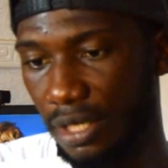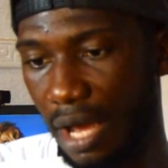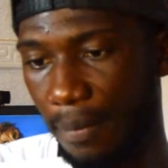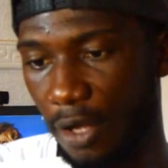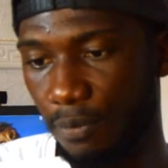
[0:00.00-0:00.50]

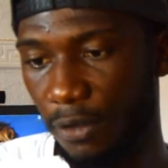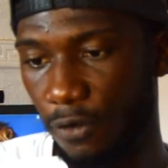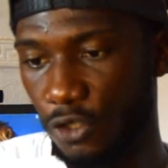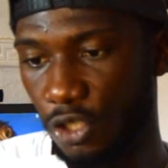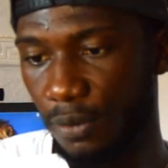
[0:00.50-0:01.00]
the amount paid
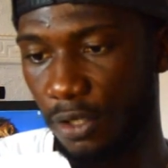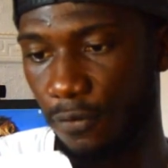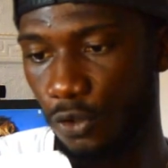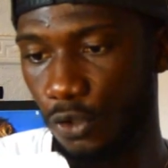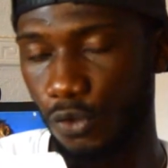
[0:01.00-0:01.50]
for shipping
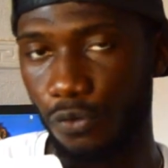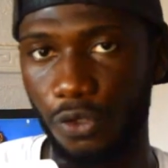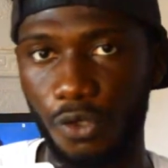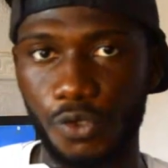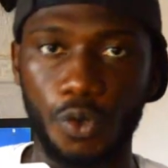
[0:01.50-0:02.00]
if you choose to
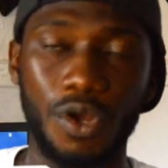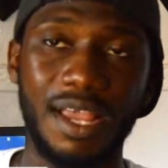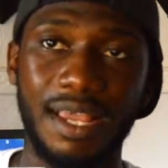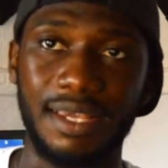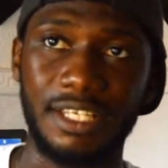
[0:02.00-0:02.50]
return. So
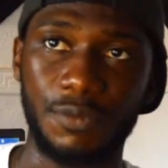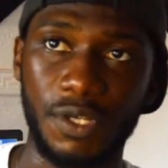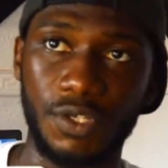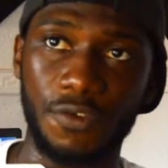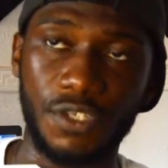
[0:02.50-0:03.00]
in the
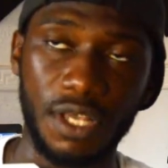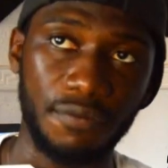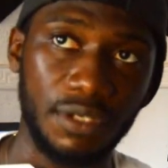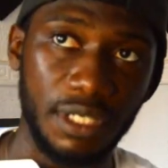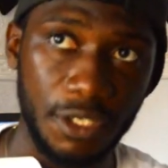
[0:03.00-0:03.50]
space of
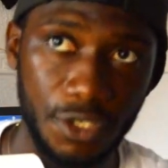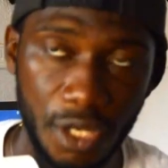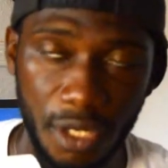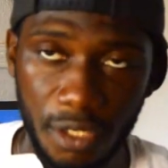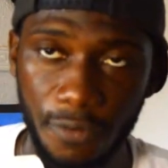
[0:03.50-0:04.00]
7 days,
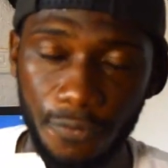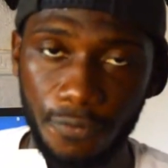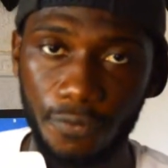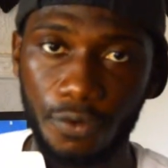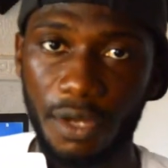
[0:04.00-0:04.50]

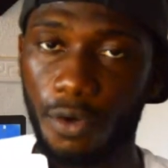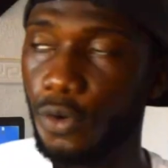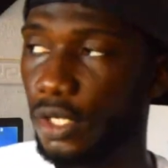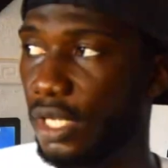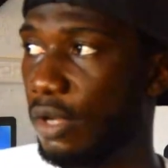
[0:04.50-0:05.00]
if you are not
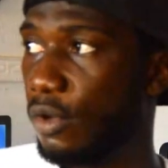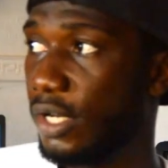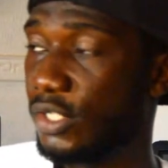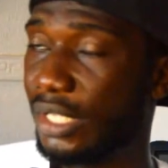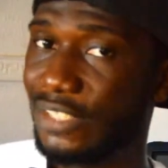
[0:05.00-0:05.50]
okay or you are
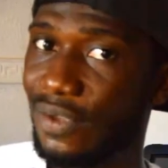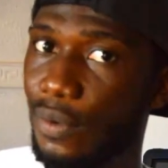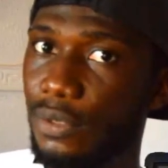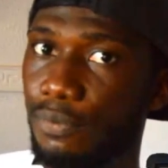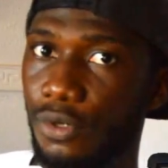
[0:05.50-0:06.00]
not satisfied
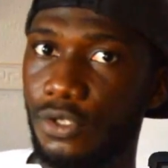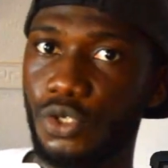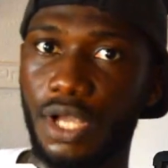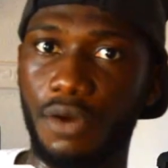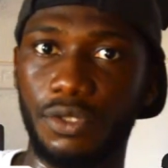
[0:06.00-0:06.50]
with the product,
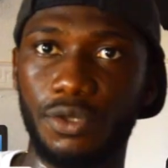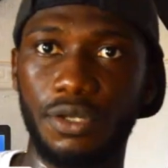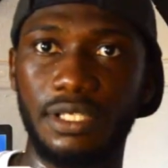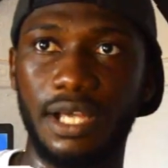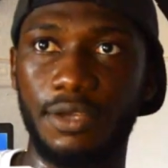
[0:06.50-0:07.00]
you can
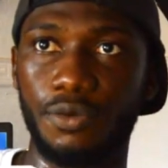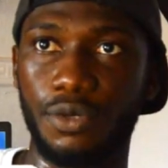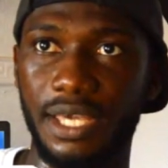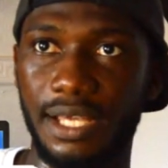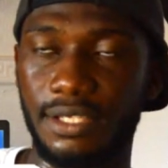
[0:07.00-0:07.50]
return it and you
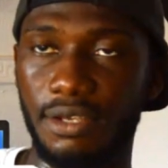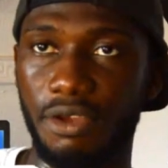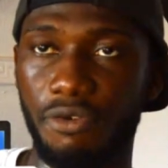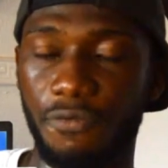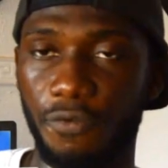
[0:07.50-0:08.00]
will get
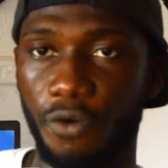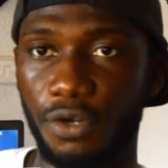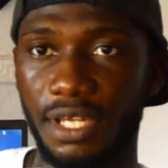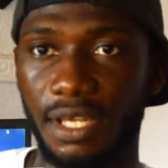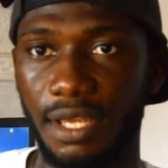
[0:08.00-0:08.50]
a
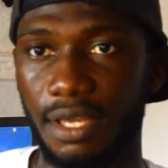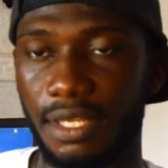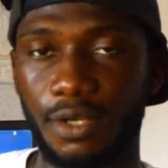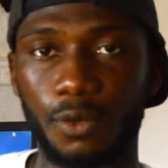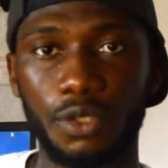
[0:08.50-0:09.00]
refund,
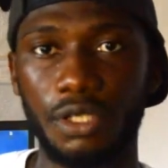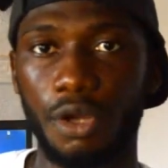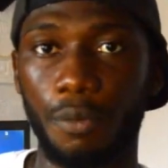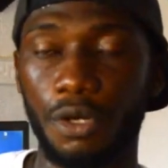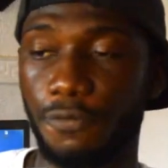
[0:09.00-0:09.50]
including
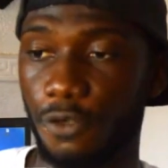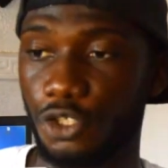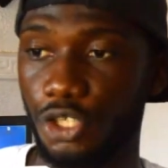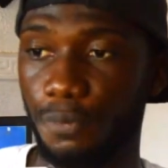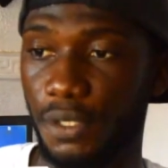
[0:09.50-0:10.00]
your money for
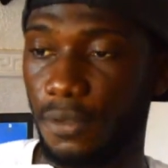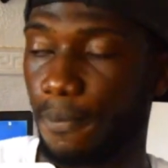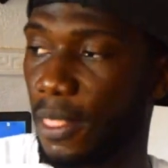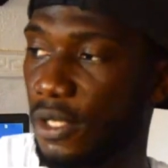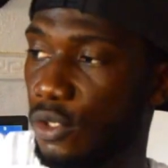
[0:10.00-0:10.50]
shipping.
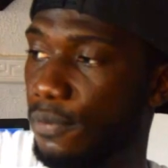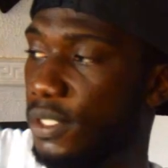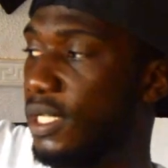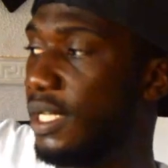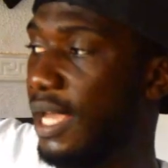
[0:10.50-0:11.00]
So
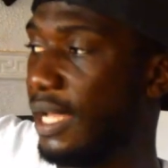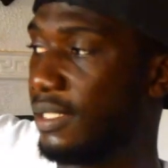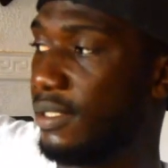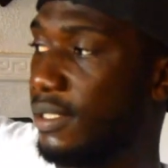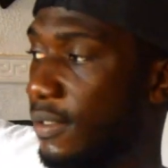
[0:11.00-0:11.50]
basically, I
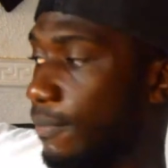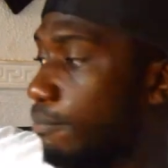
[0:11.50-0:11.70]
think